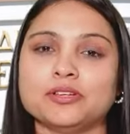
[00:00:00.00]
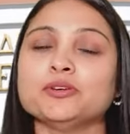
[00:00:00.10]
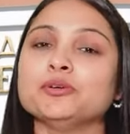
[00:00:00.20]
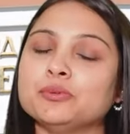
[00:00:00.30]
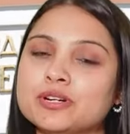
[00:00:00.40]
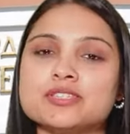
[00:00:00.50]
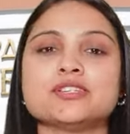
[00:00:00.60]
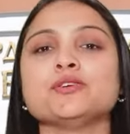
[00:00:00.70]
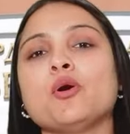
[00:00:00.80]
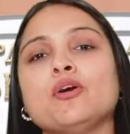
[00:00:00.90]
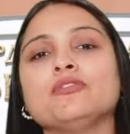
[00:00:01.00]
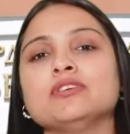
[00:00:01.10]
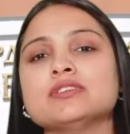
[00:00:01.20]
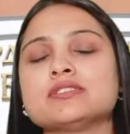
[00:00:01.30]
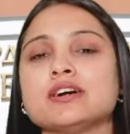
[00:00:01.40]
The university
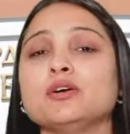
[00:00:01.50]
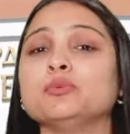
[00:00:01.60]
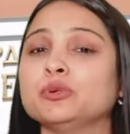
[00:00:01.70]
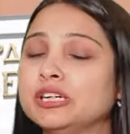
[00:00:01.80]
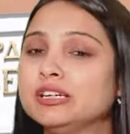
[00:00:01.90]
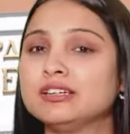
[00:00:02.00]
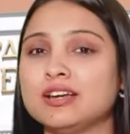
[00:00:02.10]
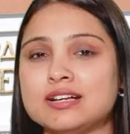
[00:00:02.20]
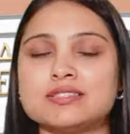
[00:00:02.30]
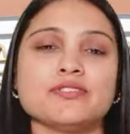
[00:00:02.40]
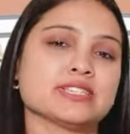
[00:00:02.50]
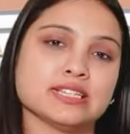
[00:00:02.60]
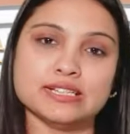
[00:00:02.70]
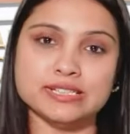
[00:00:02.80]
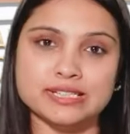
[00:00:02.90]
offers a world-class
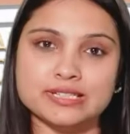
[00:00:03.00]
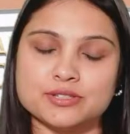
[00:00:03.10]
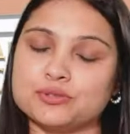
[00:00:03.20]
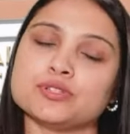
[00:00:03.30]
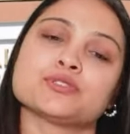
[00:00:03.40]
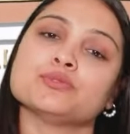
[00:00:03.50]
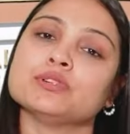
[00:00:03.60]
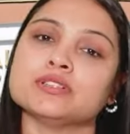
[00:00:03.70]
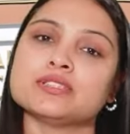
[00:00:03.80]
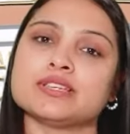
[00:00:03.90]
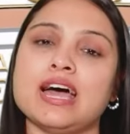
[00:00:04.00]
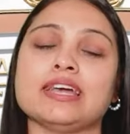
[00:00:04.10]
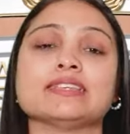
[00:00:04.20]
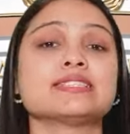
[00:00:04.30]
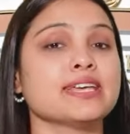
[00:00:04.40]
facilities to the students.
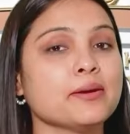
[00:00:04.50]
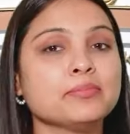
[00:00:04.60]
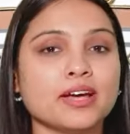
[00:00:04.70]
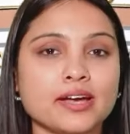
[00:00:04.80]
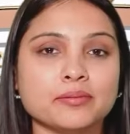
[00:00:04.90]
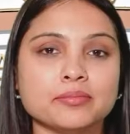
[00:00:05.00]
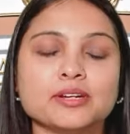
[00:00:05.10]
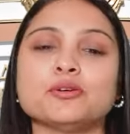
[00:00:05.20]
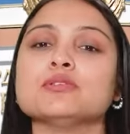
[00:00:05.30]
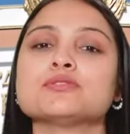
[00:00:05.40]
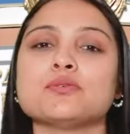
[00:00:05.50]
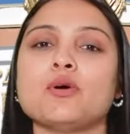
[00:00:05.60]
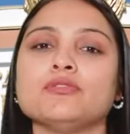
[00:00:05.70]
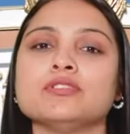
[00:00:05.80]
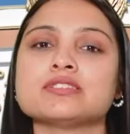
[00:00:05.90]
At the same time, it also
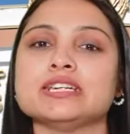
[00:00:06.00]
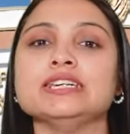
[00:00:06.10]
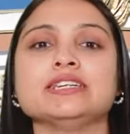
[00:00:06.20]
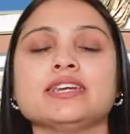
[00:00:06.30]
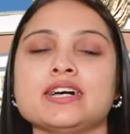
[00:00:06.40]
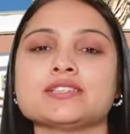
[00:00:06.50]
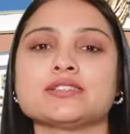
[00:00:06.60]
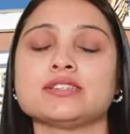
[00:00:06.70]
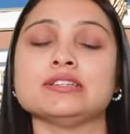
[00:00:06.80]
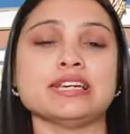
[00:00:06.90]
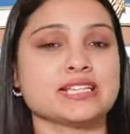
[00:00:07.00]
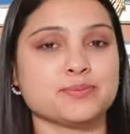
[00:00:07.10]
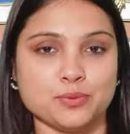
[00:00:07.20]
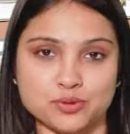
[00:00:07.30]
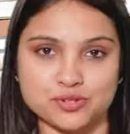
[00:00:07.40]
offers international
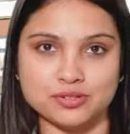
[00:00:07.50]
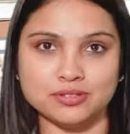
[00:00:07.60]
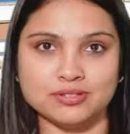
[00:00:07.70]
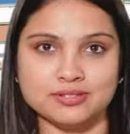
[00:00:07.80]
exposure.